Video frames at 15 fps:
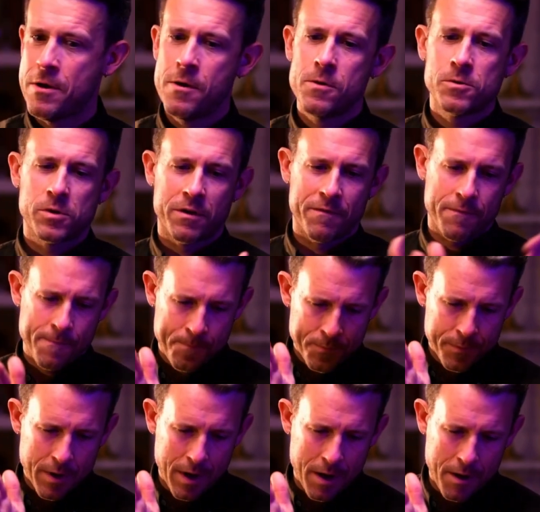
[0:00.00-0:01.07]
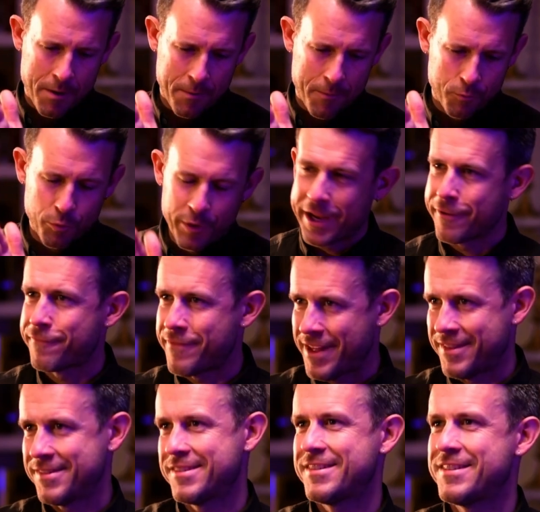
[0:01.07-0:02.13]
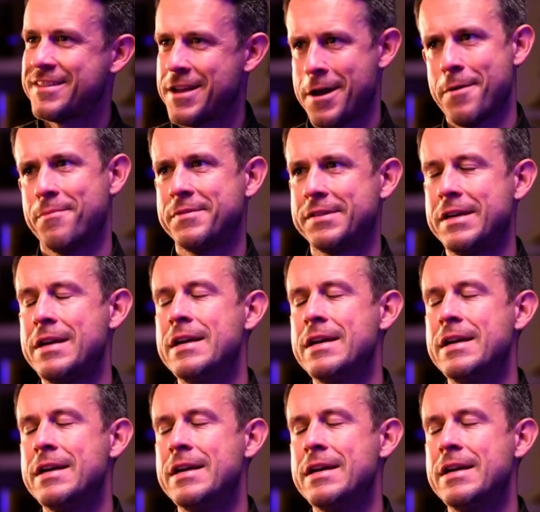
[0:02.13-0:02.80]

sort of ring fenced times.